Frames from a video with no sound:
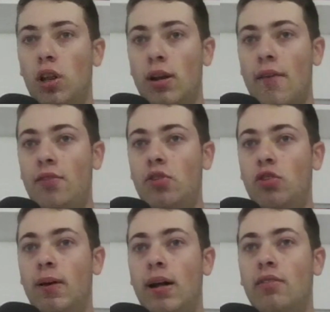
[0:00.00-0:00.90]
afternoon
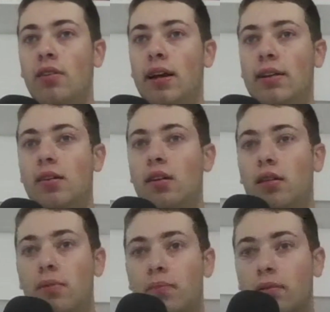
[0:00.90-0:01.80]
spot to like
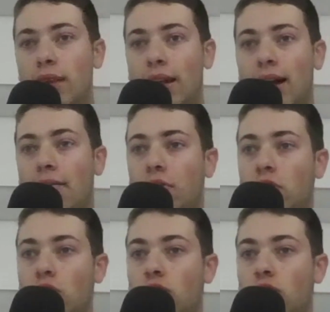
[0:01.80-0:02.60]
the later afternoon